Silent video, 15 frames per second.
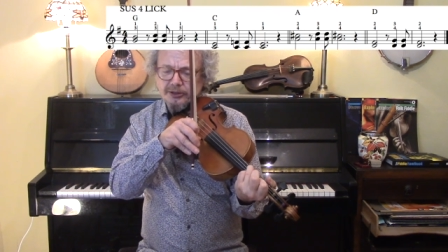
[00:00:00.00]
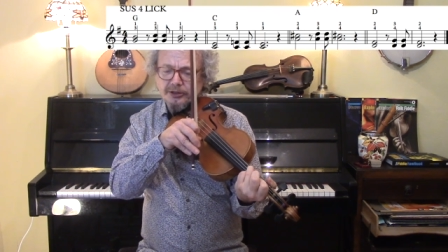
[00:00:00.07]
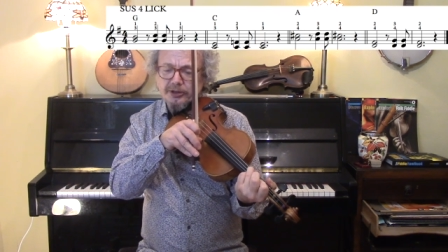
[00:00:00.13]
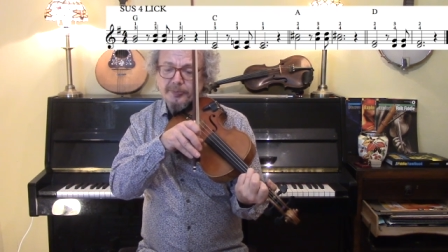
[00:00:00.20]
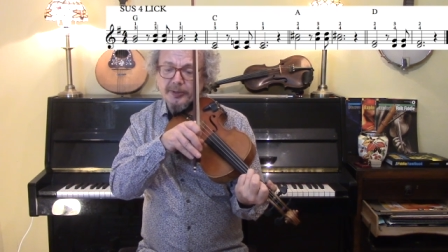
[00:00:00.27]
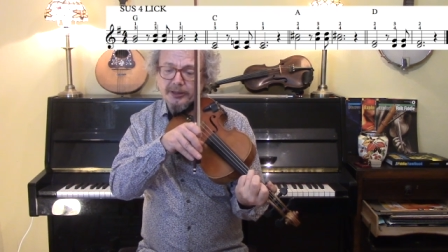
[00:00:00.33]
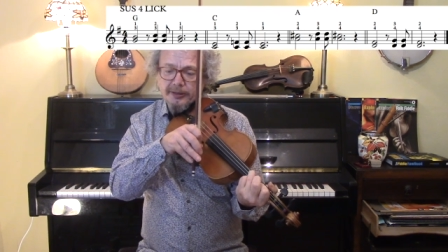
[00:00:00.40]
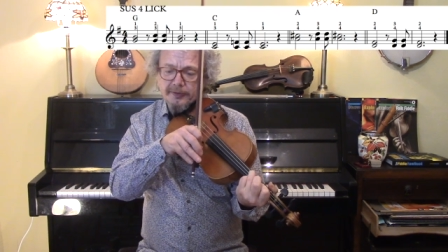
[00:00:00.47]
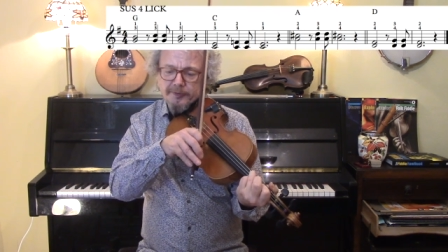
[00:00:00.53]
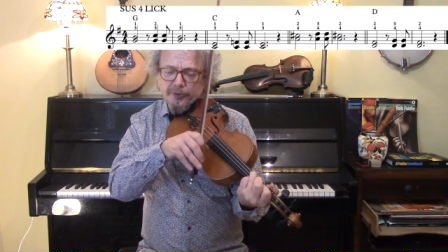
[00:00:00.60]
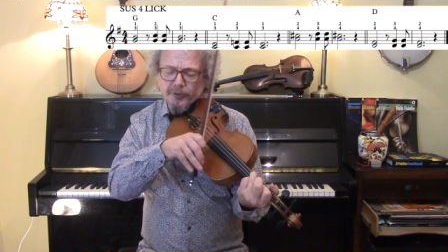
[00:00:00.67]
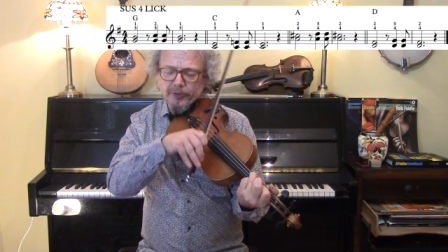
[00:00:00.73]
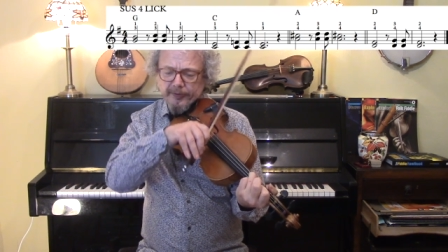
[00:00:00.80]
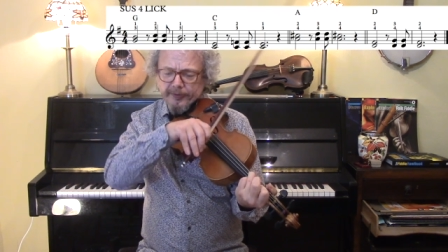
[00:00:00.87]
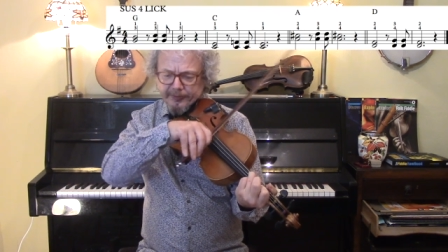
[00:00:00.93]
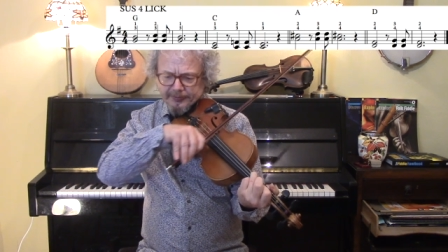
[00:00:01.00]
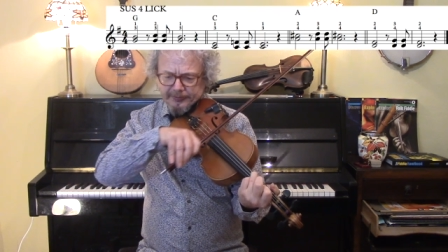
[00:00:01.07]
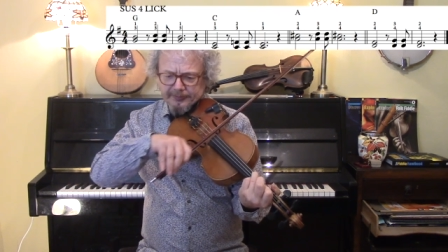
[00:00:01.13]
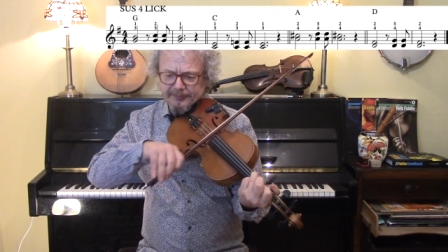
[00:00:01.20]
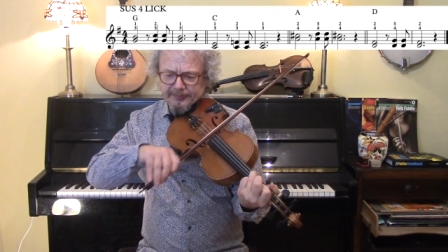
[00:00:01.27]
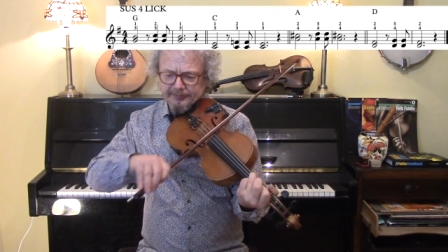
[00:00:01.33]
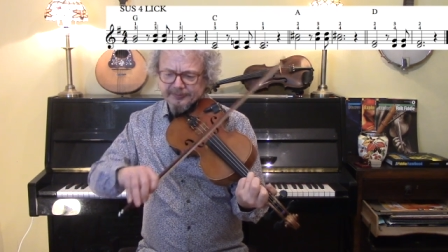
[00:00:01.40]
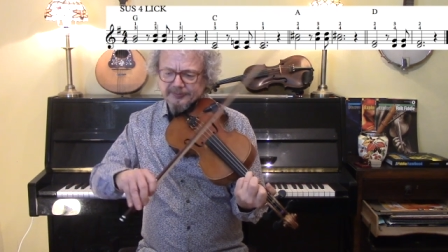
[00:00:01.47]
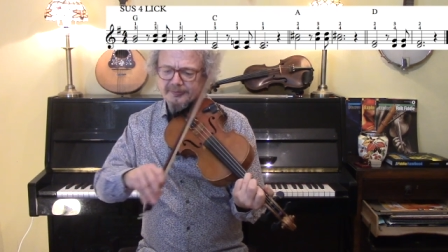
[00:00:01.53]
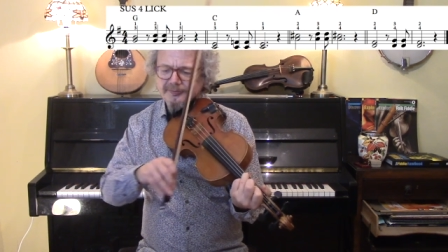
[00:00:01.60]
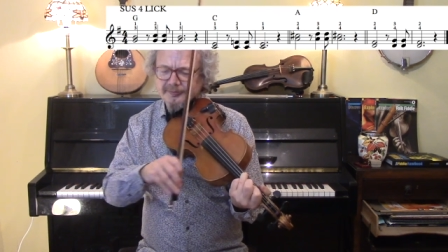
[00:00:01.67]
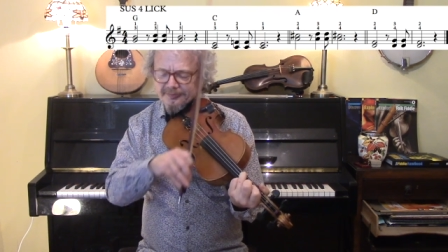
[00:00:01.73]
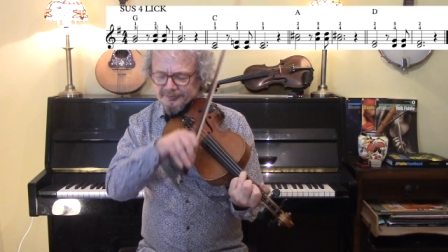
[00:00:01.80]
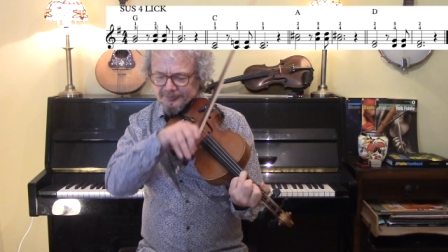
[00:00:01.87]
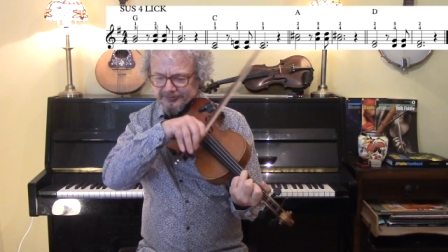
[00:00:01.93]
a suspended fourth.
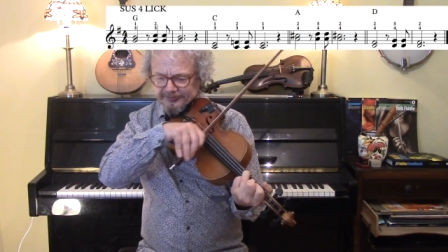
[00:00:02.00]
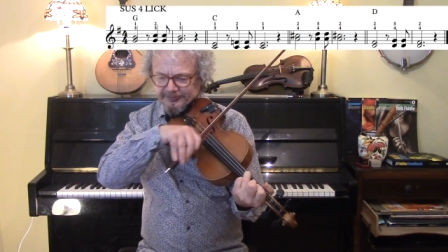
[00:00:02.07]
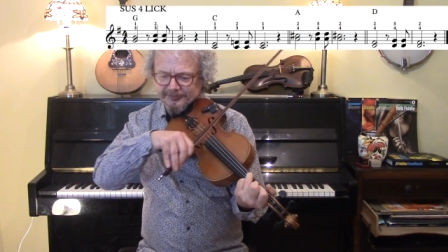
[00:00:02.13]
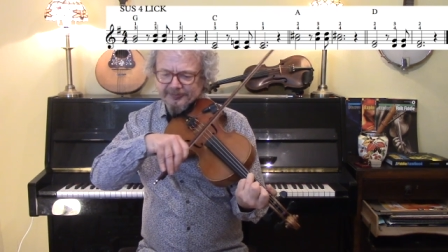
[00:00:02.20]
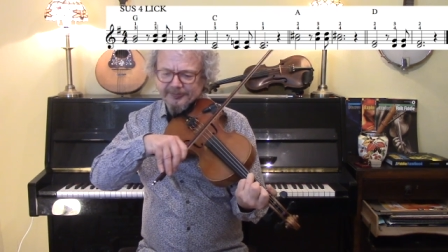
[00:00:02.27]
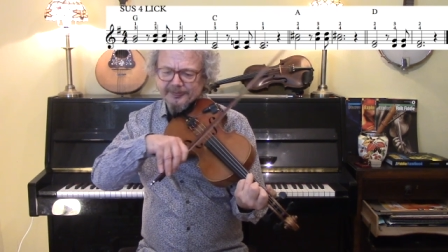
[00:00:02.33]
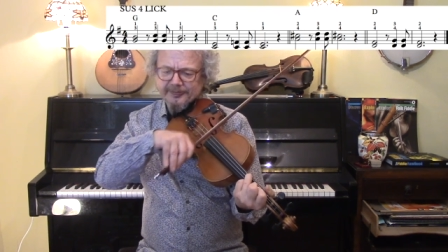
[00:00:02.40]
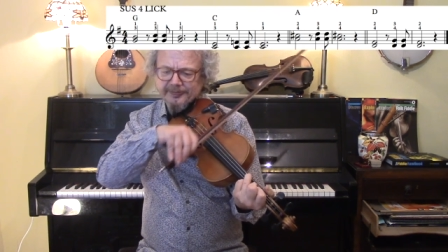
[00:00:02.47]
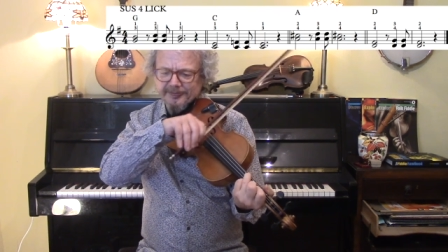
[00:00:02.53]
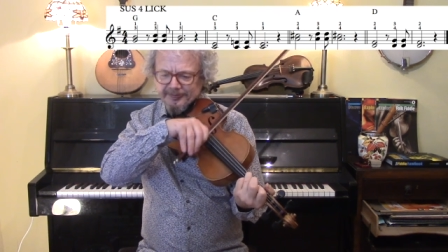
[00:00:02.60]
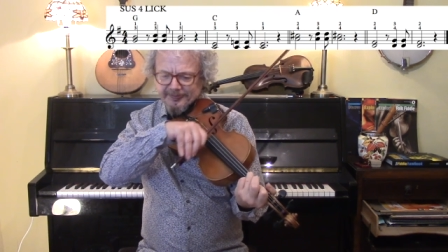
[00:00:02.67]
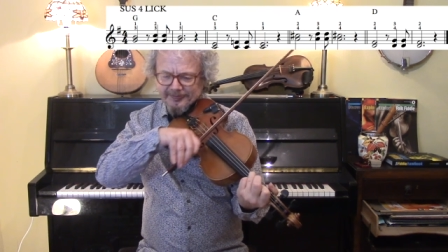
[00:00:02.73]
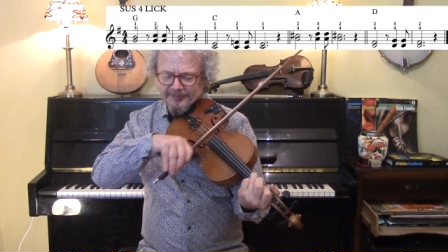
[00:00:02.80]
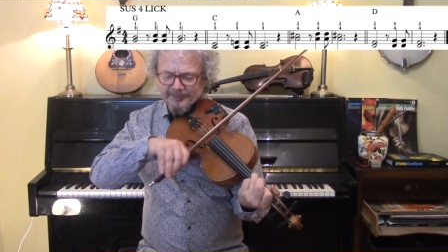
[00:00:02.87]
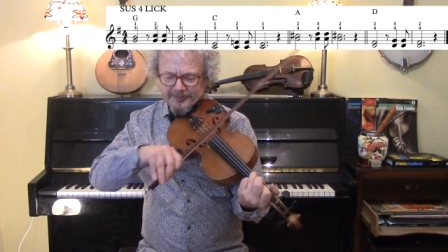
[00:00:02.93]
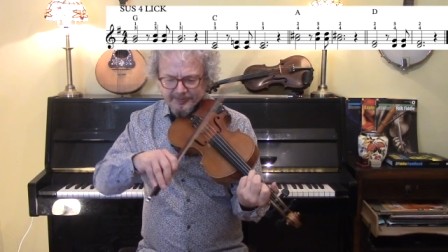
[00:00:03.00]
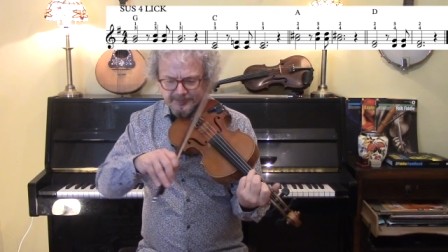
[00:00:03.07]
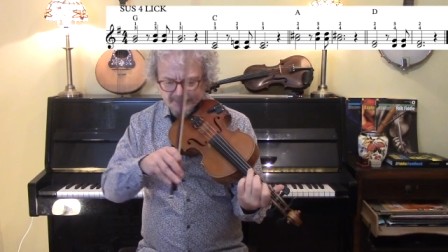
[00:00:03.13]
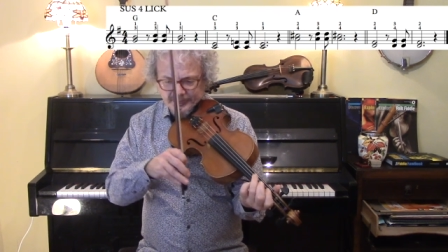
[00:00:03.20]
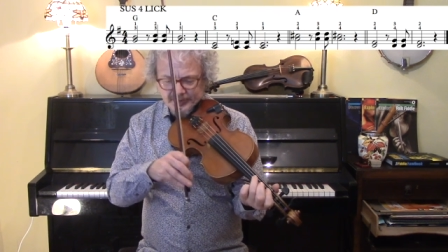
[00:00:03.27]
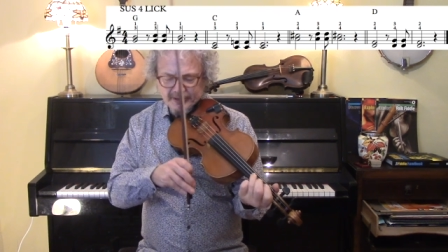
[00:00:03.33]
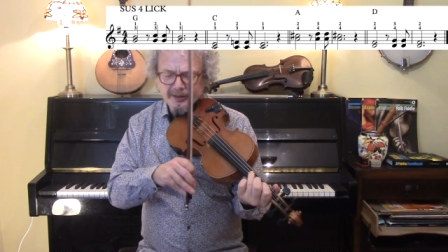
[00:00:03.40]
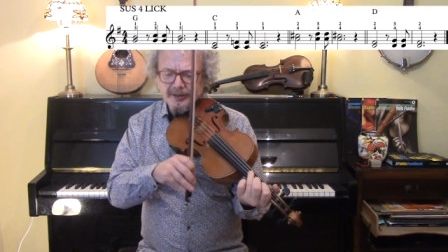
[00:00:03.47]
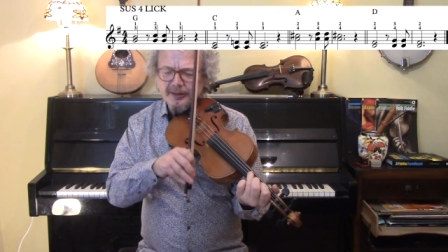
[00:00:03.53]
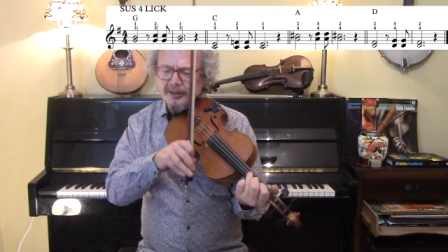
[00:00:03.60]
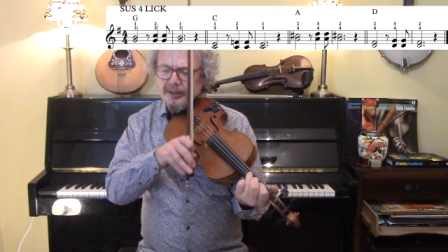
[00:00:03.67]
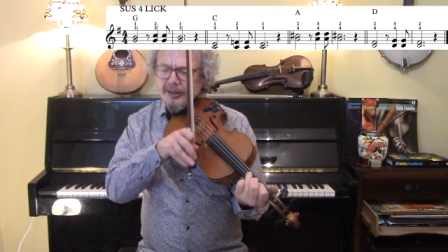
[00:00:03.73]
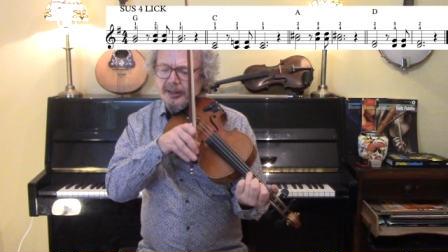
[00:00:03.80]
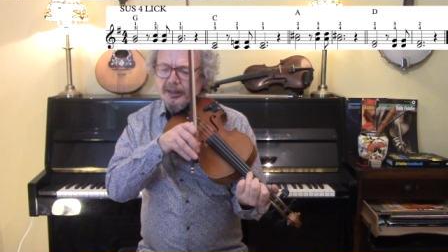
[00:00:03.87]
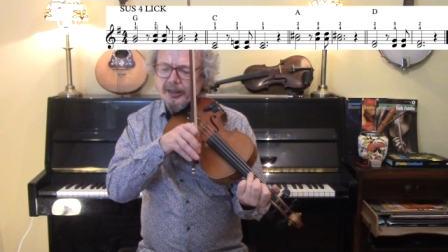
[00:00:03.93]

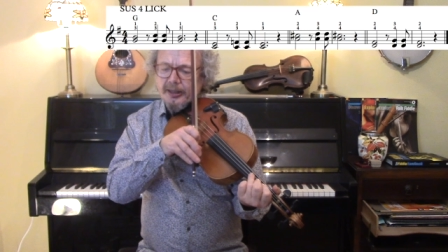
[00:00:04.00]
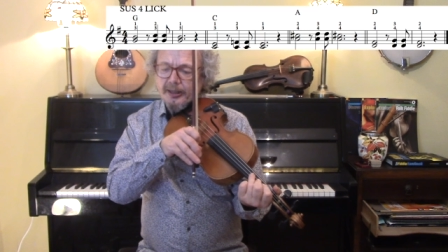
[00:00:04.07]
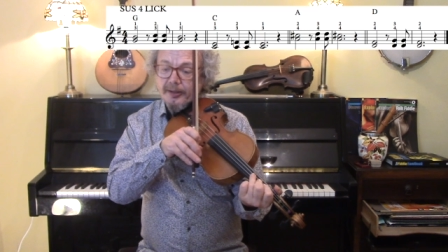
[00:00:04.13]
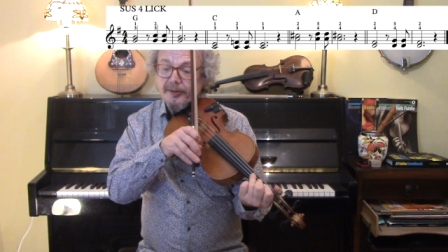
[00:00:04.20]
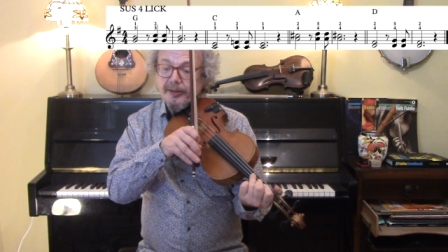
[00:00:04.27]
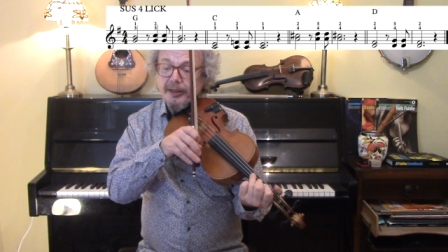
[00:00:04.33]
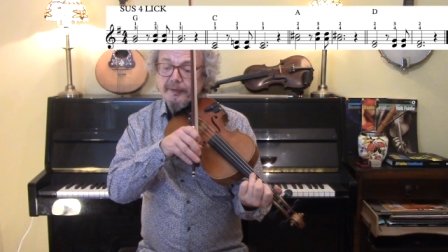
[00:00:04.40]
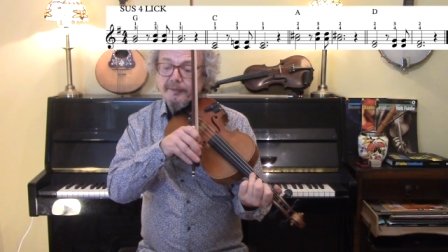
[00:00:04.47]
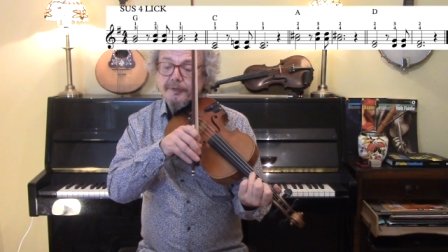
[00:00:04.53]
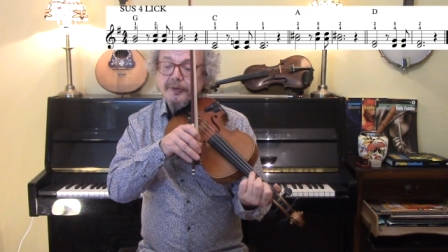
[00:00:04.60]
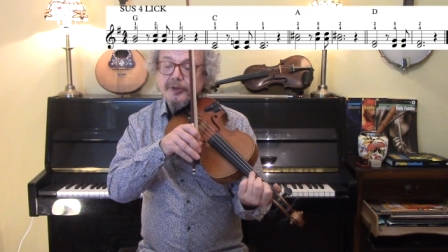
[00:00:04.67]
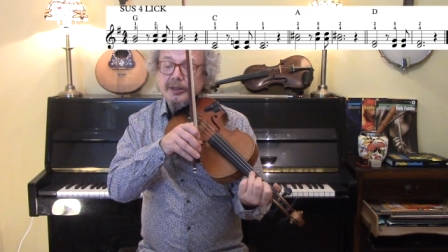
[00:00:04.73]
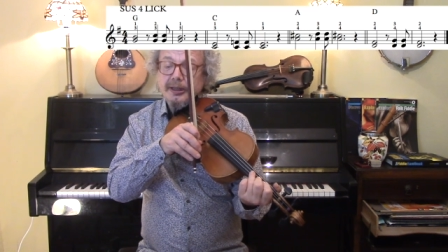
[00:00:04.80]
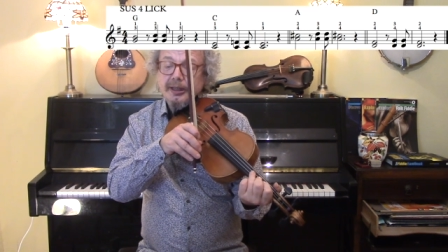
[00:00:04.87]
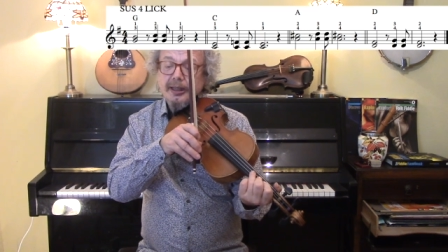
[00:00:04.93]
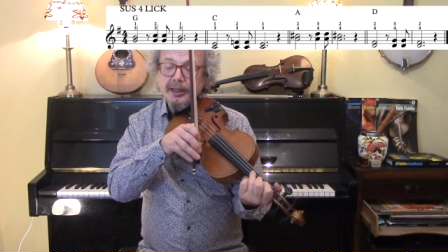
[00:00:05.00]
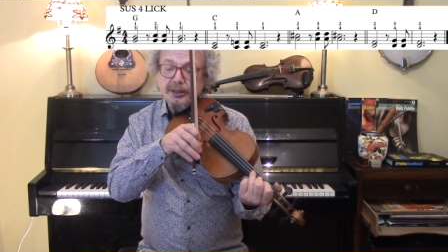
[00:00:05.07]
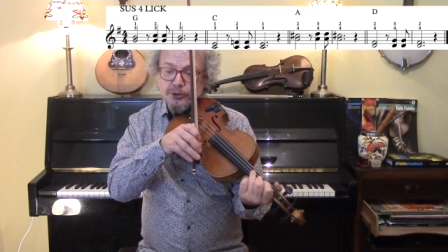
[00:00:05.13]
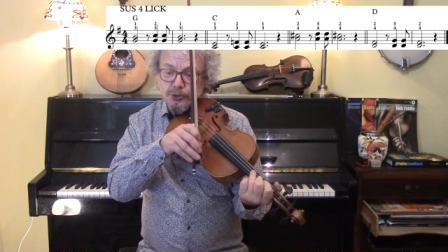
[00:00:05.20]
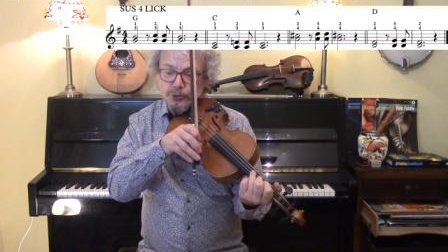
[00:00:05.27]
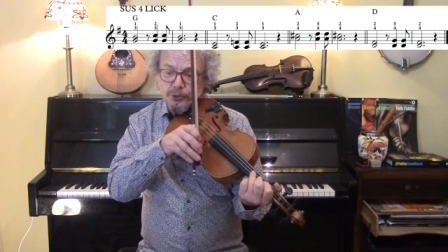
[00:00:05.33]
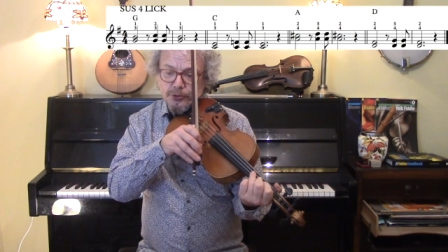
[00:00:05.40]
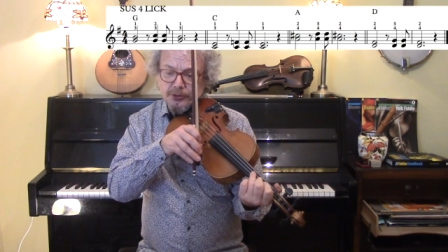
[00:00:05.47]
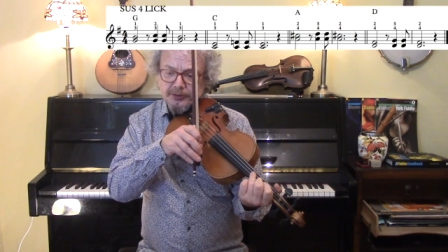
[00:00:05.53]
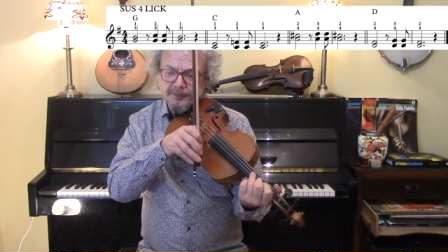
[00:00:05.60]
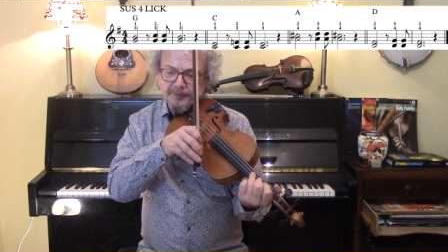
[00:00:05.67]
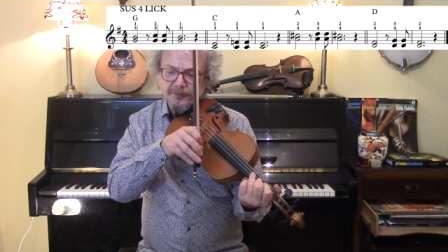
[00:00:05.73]
And then for the A chord,